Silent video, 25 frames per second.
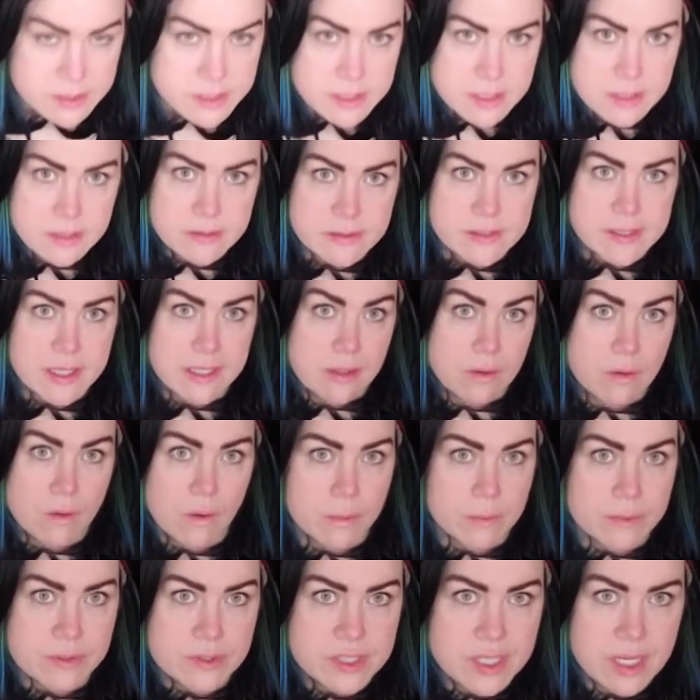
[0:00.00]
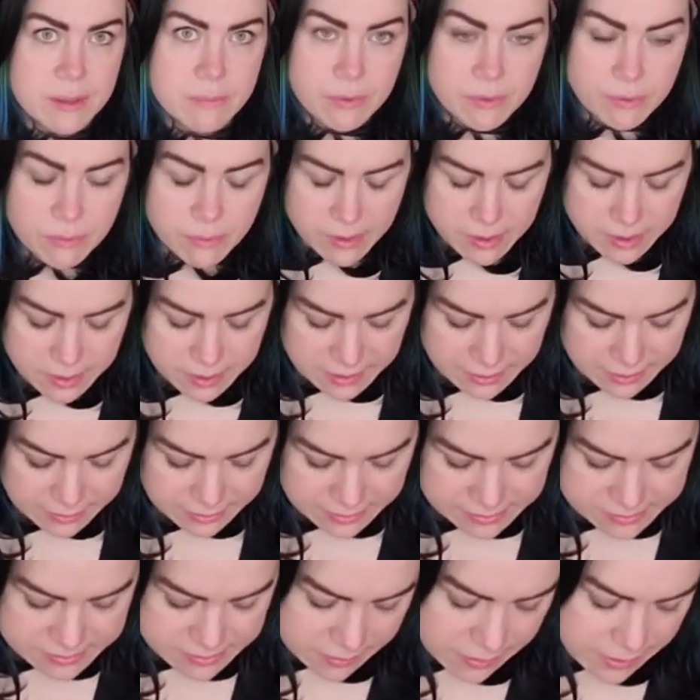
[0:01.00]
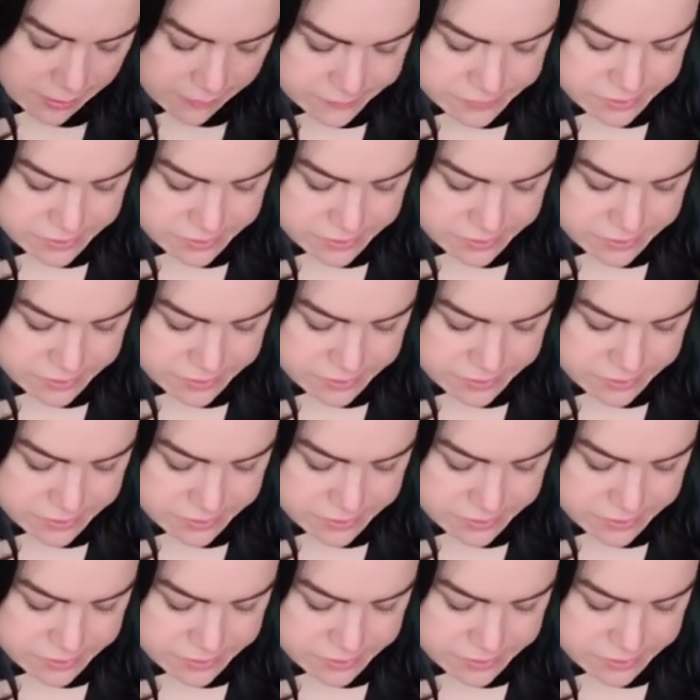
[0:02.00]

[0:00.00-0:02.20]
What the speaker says: just use normal shampoo on it because a lot